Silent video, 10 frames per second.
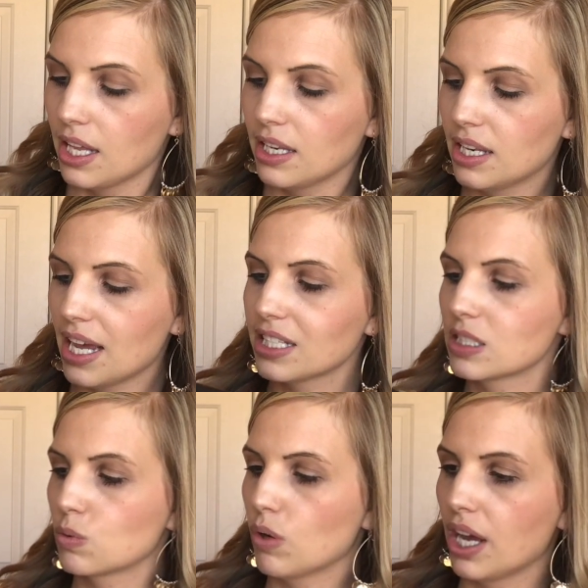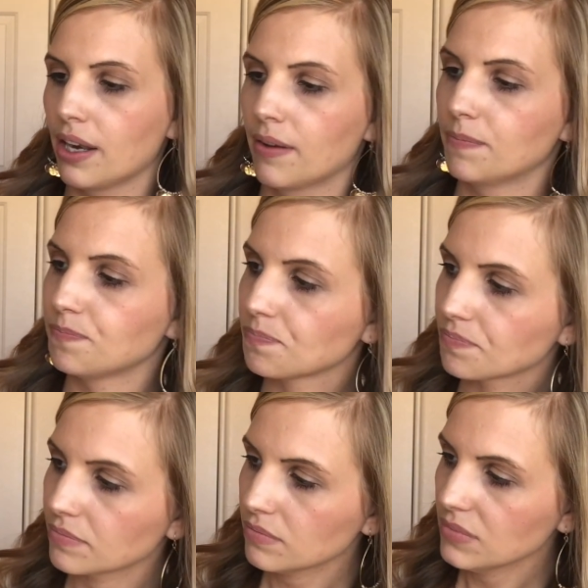Next one,
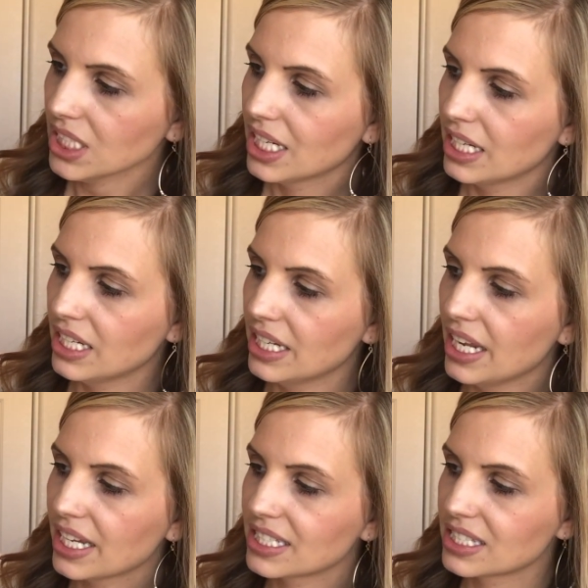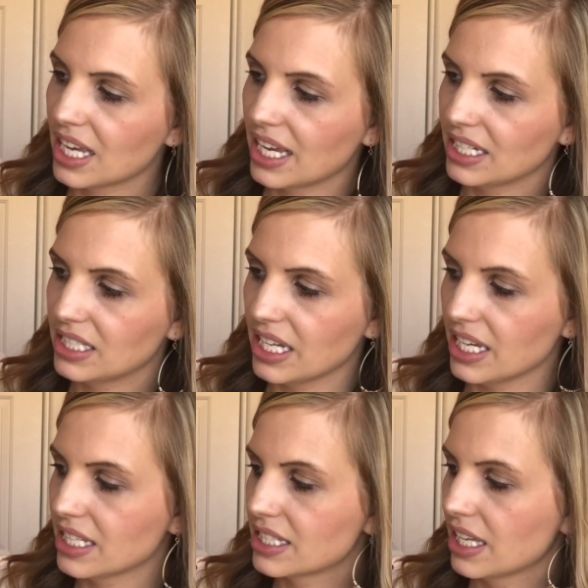nicks and
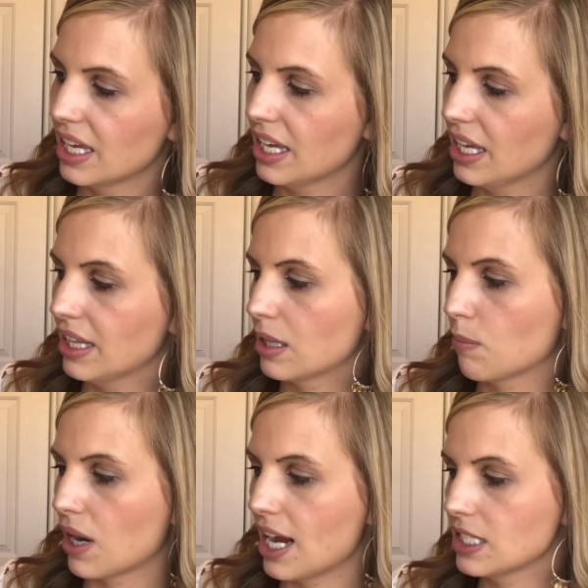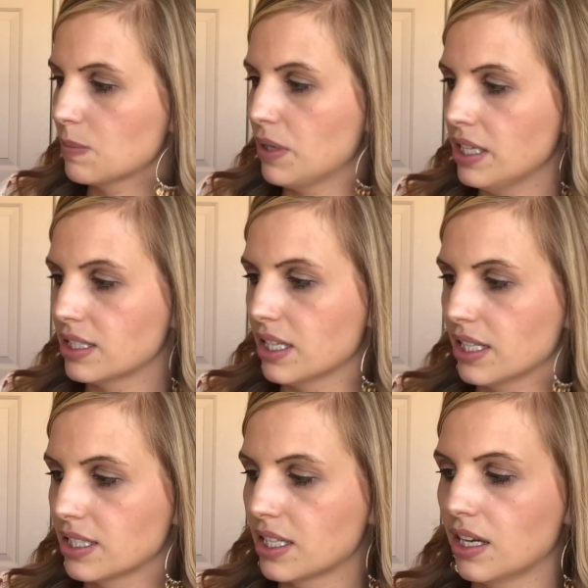dings in the brass
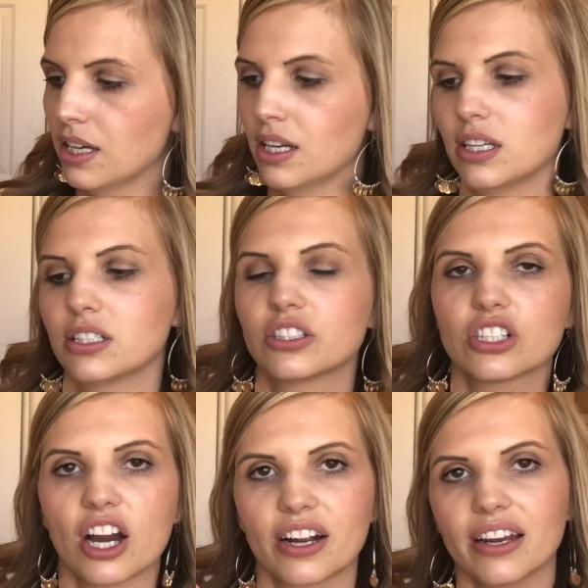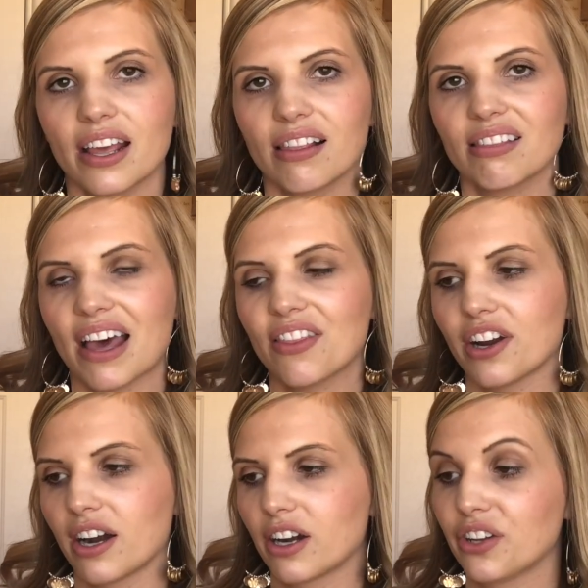pieces. Darkening
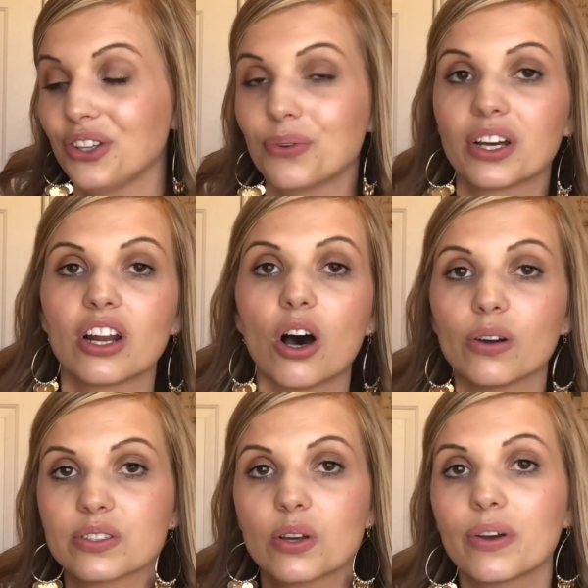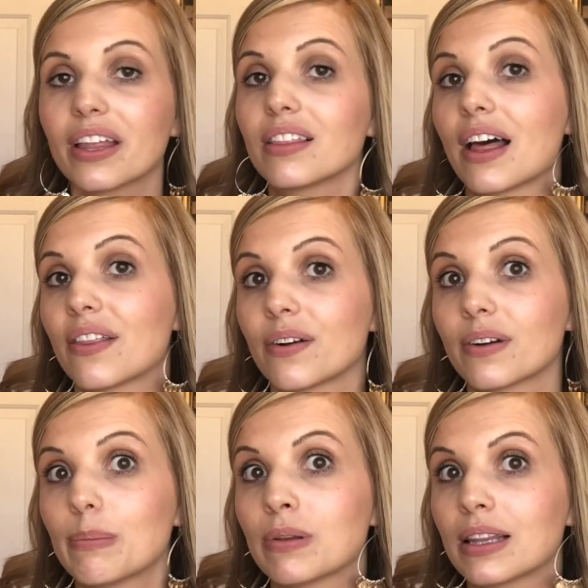leather. You can also get leather
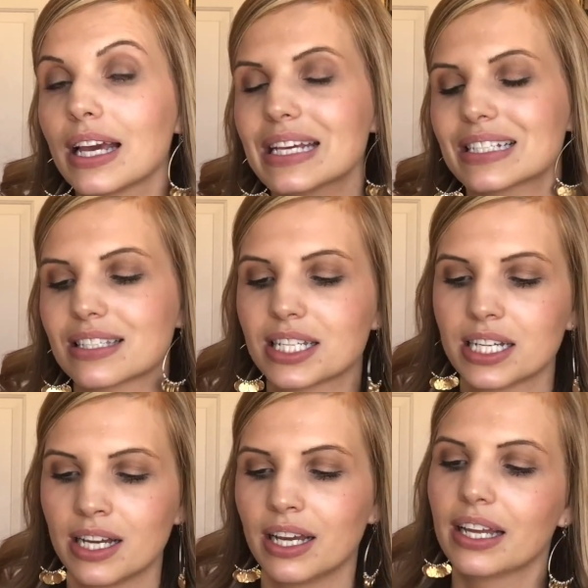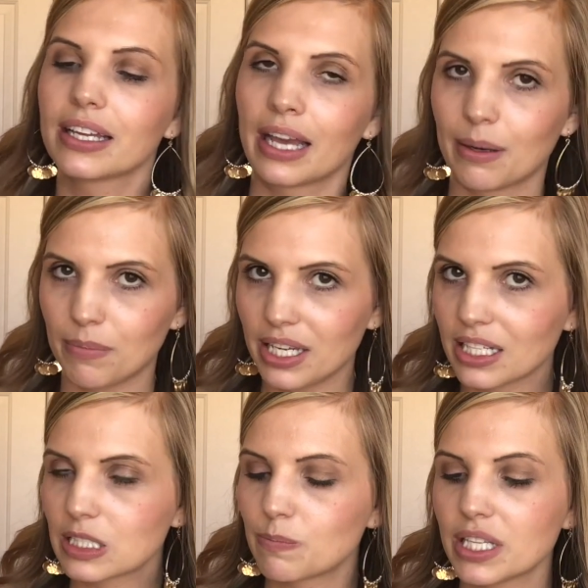replaced. Can be
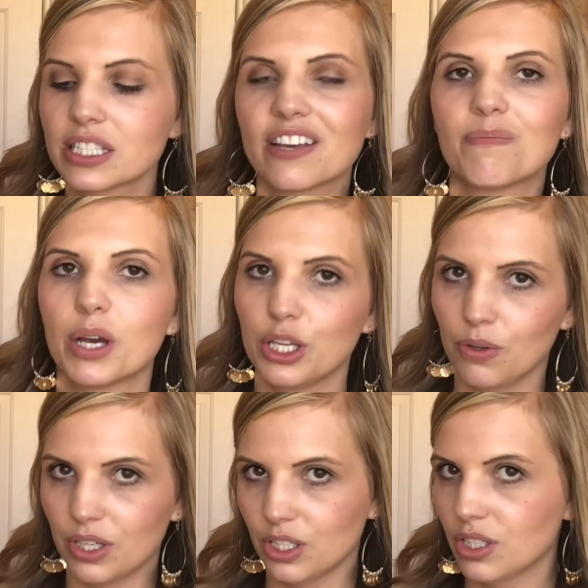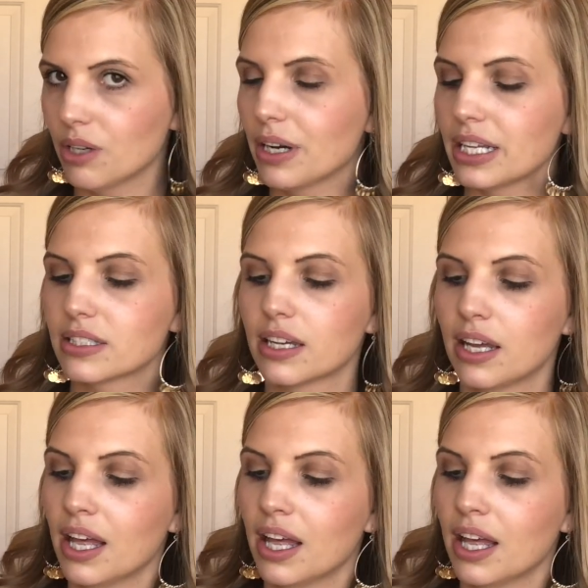expensive, but you can do it.